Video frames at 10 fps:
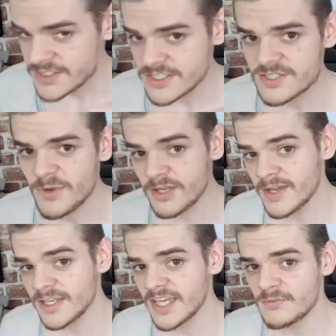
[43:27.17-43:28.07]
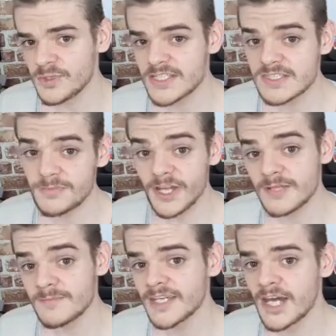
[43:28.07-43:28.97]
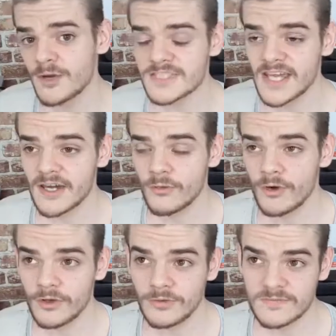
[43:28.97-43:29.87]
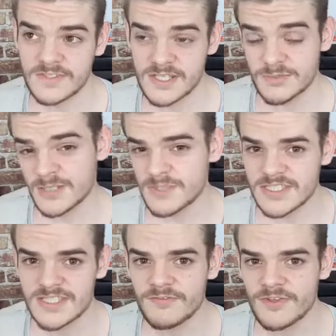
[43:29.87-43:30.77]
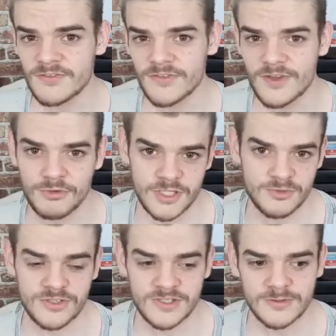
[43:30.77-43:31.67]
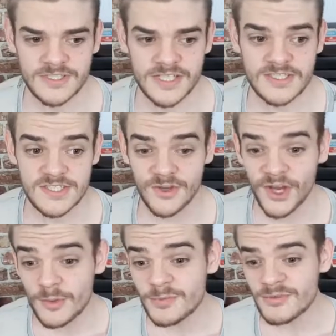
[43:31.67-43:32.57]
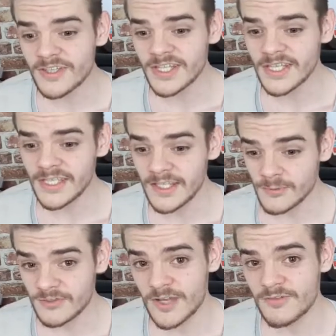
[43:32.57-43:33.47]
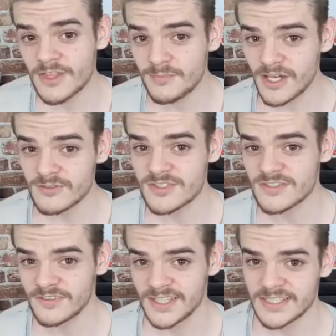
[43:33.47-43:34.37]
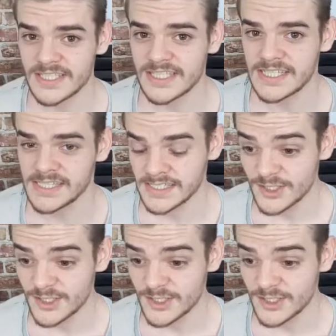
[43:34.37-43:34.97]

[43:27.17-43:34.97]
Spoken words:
So Spider-Man gameplay, Spider-Man comes out on September 7th. I've already pre-ordered it, so hopefully it will arrive in the post on that day.